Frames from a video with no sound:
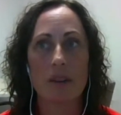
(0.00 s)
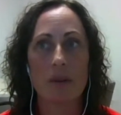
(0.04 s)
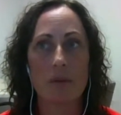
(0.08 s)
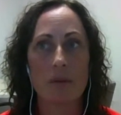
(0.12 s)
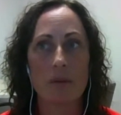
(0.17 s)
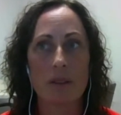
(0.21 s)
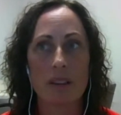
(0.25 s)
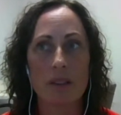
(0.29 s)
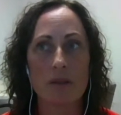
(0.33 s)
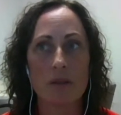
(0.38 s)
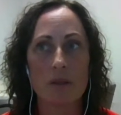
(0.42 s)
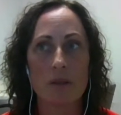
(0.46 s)

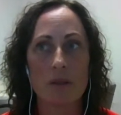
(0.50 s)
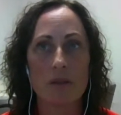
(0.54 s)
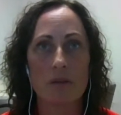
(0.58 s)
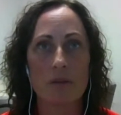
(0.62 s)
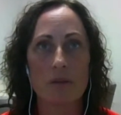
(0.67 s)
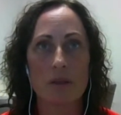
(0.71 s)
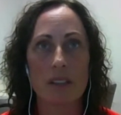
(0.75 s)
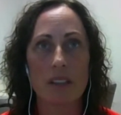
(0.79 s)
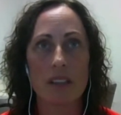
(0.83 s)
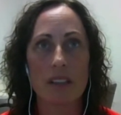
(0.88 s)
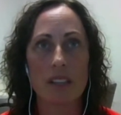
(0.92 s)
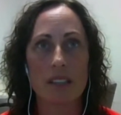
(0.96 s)
these are
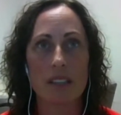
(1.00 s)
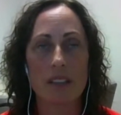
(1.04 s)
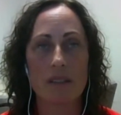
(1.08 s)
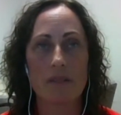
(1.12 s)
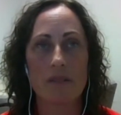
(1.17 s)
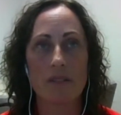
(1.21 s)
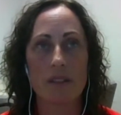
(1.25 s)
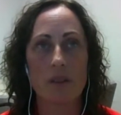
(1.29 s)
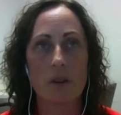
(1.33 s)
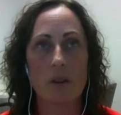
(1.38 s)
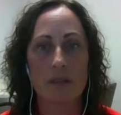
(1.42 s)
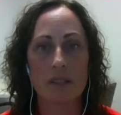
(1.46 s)
really
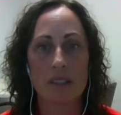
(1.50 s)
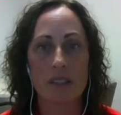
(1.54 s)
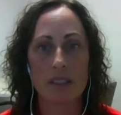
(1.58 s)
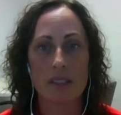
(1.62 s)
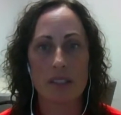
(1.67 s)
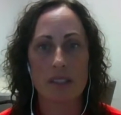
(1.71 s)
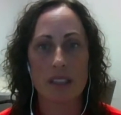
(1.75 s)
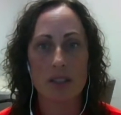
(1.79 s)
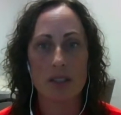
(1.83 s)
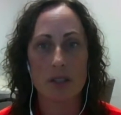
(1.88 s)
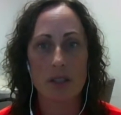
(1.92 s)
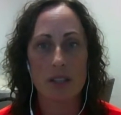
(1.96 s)
difficult
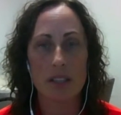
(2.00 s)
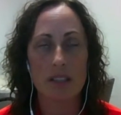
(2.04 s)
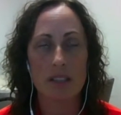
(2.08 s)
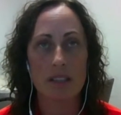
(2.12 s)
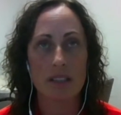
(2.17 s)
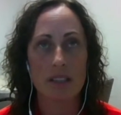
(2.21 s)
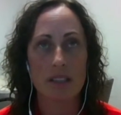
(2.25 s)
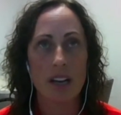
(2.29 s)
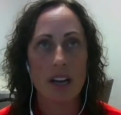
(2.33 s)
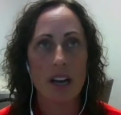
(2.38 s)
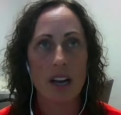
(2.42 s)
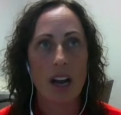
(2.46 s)

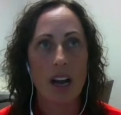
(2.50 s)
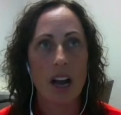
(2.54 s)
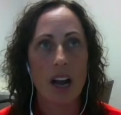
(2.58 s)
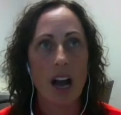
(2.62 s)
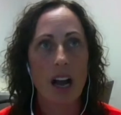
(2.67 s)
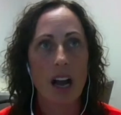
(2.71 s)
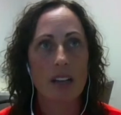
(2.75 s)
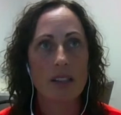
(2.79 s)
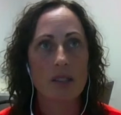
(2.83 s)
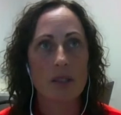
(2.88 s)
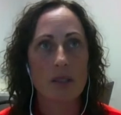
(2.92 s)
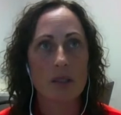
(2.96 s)
decisions,
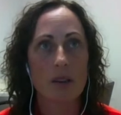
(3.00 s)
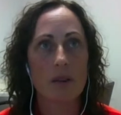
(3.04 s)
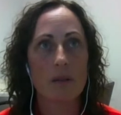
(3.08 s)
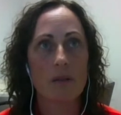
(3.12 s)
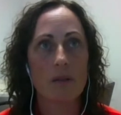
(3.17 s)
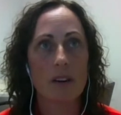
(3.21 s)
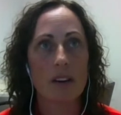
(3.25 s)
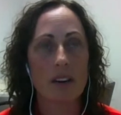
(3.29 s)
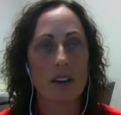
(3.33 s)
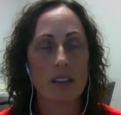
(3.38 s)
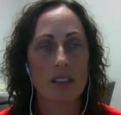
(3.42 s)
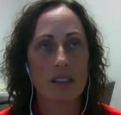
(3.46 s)
and
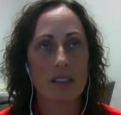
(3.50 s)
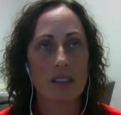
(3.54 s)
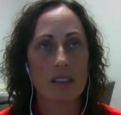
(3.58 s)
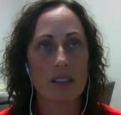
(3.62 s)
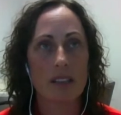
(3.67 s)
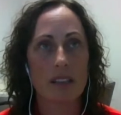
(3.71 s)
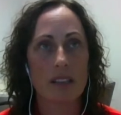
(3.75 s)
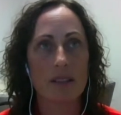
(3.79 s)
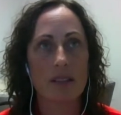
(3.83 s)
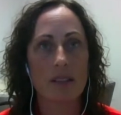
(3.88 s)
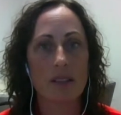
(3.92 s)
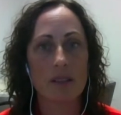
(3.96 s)
so a
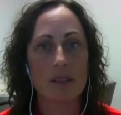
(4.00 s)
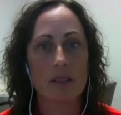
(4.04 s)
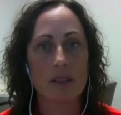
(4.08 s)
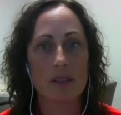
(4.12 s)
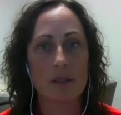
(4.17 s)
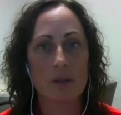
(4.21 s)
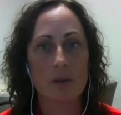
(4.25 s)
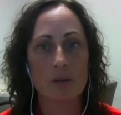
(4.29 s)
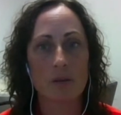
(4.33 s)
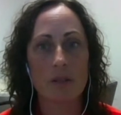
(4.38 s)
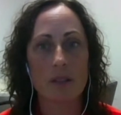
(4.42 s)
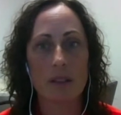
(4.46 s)
consensus
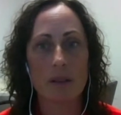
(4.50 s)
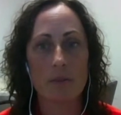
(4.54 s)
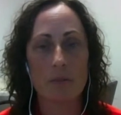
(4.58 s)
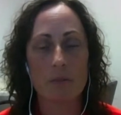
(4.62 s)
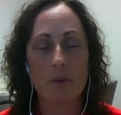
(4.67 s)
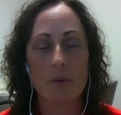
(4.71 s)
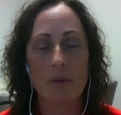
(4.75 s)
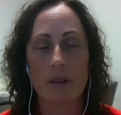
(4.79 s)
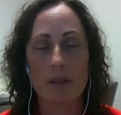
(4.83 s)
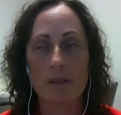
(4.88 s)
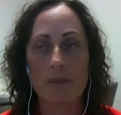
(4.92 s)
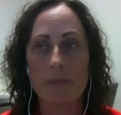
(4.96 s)
is really
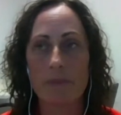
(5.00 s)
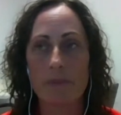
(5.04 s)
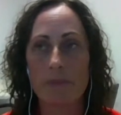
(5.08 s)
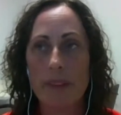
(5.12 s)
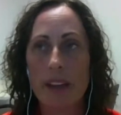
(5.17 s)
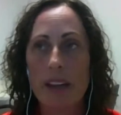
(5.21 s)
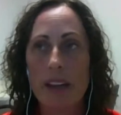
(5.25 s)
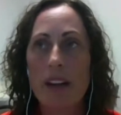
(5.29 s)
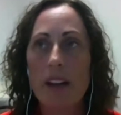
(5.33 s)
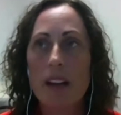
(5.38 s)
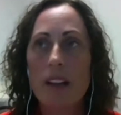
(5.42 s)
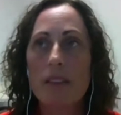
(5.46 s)
important.
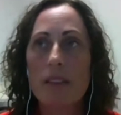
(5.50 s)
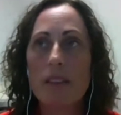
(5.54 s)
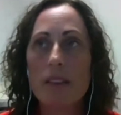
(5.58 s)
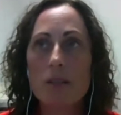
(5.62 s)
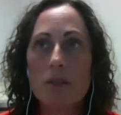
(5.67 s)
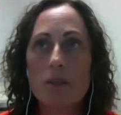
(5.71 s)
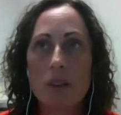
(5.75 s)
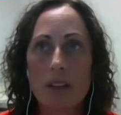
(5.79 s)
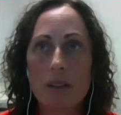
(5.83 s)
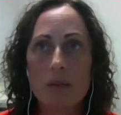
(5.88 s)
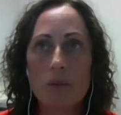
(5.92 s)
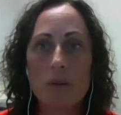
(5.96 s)
The
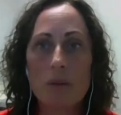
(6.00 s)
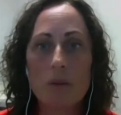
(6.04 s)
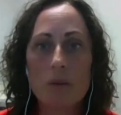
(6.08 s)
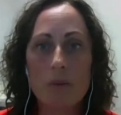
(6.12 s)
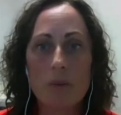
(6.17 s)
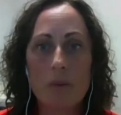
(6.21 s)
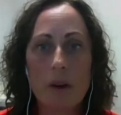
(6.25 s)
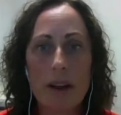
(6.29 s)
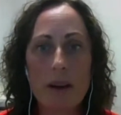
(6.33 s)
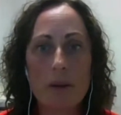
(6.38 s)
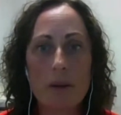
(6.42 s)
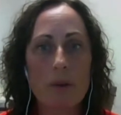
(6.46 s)

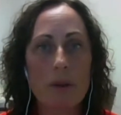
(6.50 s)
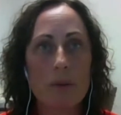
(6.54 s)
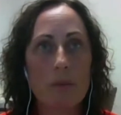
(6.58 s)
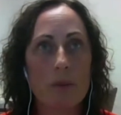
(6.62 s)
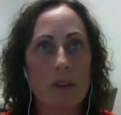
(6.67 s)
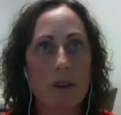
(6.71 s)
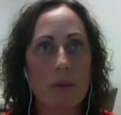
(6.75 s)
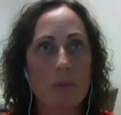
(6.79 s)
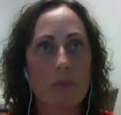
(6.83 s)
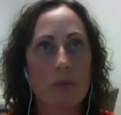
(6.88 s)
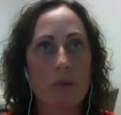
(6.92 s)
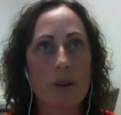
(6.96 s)
general way we
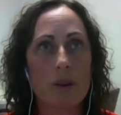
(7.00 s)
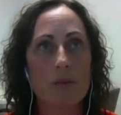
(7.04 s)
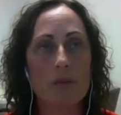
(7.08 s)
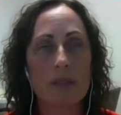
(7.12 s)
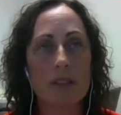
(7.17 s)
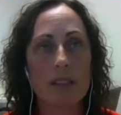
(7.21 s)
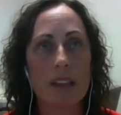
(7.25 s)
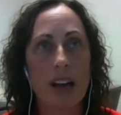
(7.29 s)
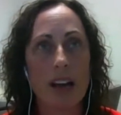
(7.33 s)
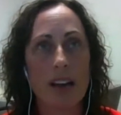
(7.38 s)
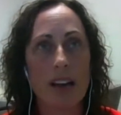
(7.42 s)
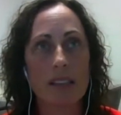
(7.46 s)
would
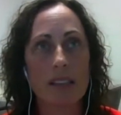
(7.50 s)
approach that,